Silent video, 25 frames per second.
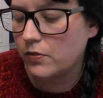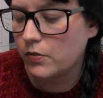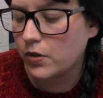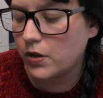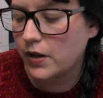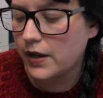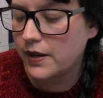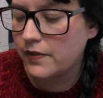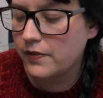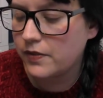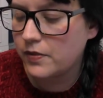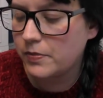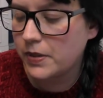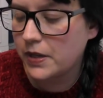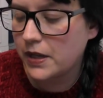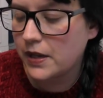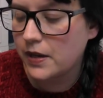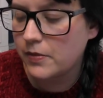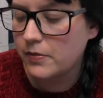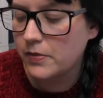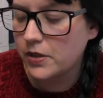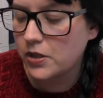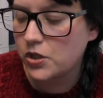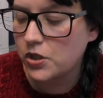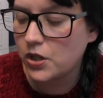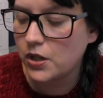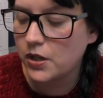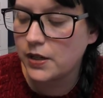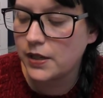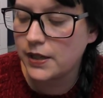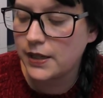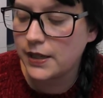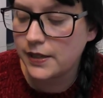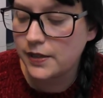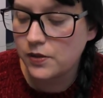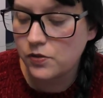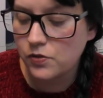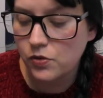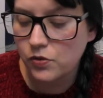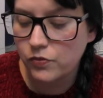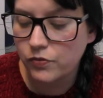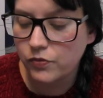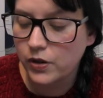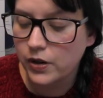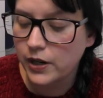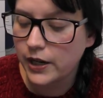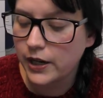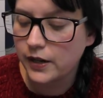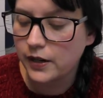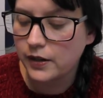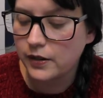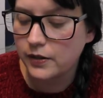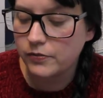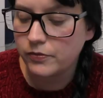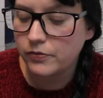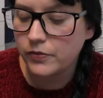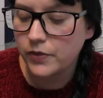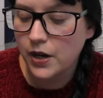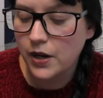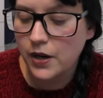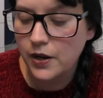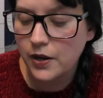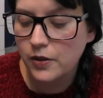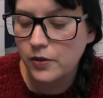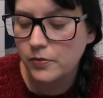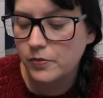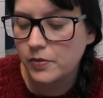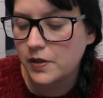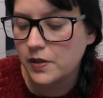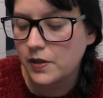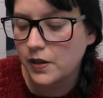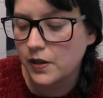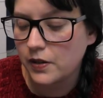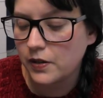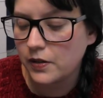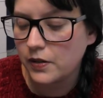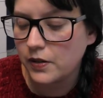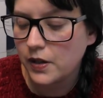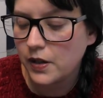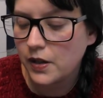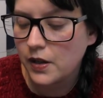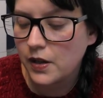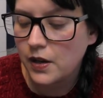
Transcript: Will I ever become a journalist or writer? I hope so.